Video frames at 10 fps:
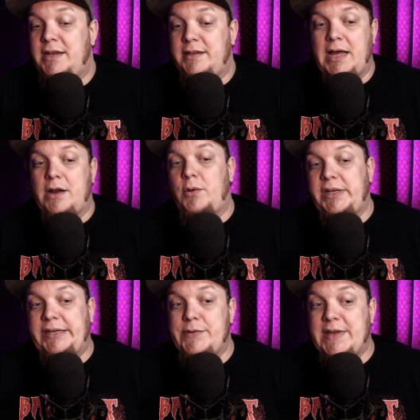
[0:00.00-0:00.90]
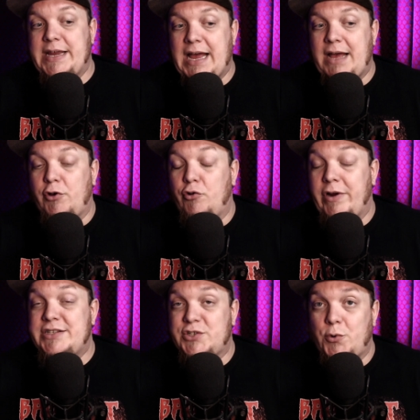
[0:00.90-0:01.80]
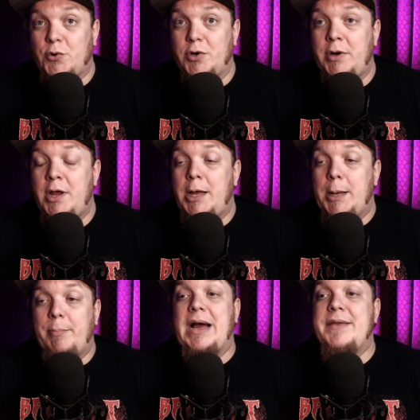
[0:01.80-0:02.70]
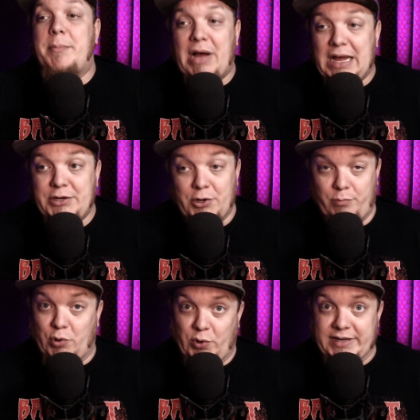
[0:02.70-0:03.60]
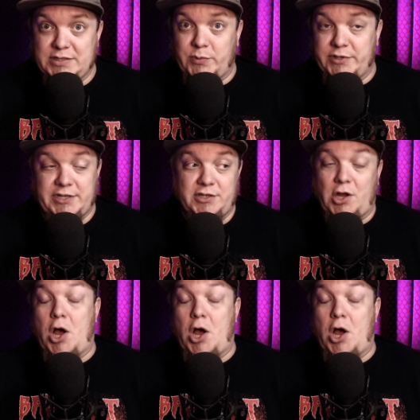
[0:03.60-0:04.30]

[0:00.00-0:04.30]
not only do they have a great score by the Mondo Boys, which is